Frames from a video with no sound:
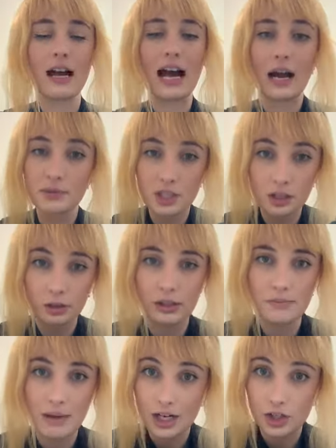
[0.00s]

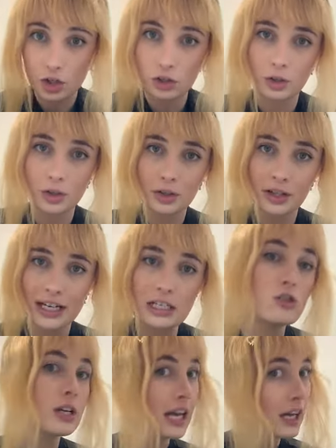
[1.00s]
Absolutely magical. And
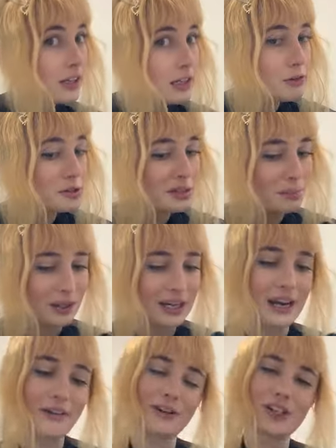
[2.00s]
you can use
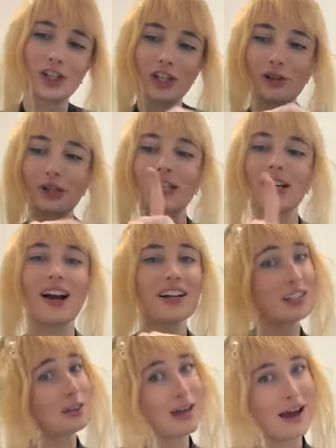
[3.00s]
Splitit, which you could
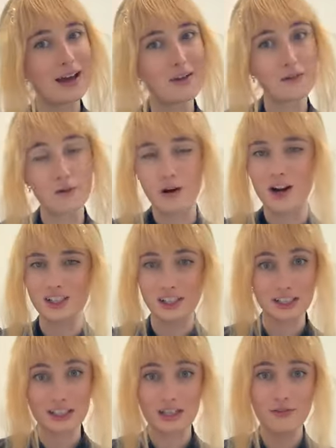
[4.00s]
not do that if you walked
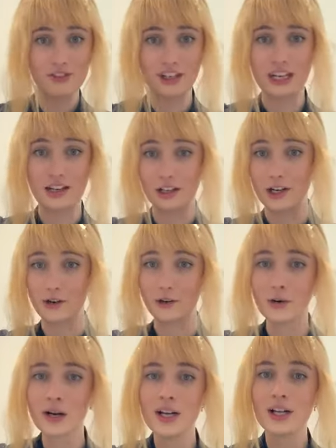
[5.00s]
into Tiffany &
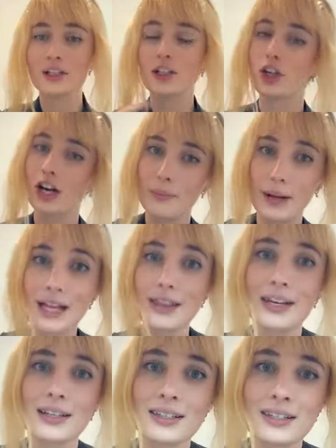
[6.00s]
Co. to try to buy
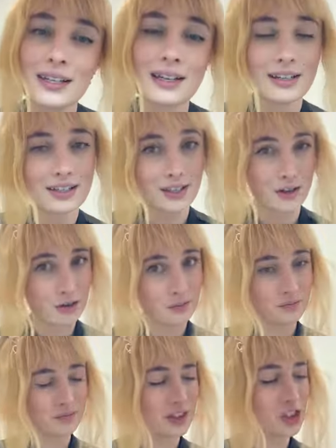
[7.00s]
this.
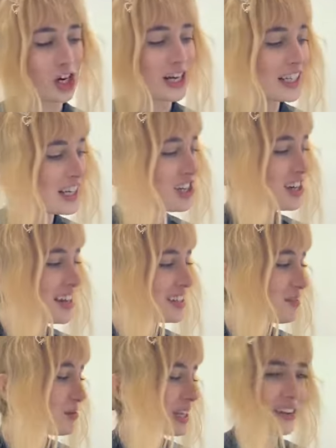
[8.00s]
So try to get you guys
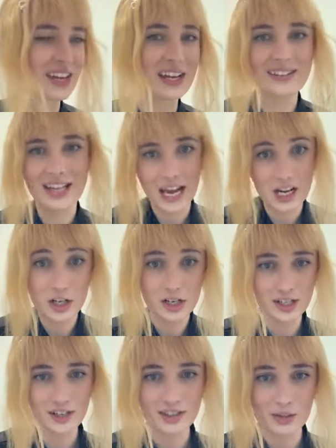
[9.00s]
some savings and you
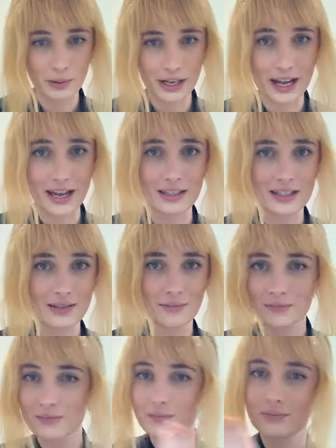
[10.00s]
can use Splitit.
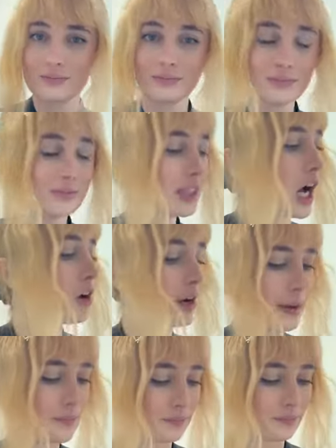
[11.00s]

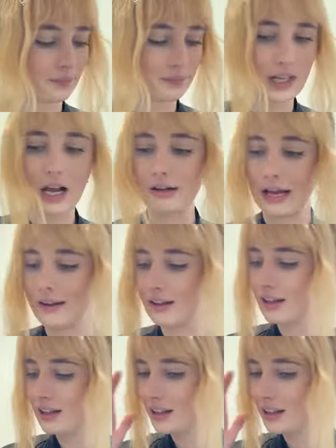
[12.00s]
Okay, okay.